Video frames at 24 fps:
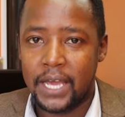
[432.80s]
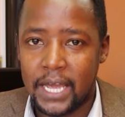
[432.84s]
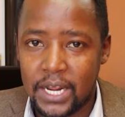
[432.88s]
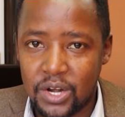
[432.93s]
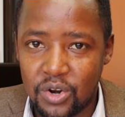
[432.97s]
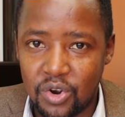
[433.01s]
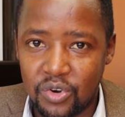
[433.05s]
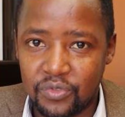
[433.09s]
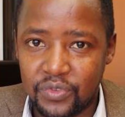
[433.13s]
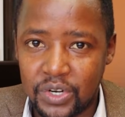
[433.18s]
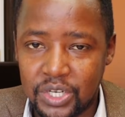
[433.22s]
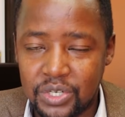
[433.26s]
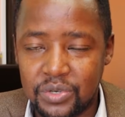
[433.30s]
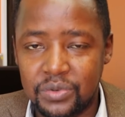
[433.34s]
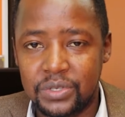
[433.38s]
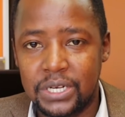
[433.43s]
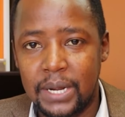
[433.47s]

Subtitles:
Head over to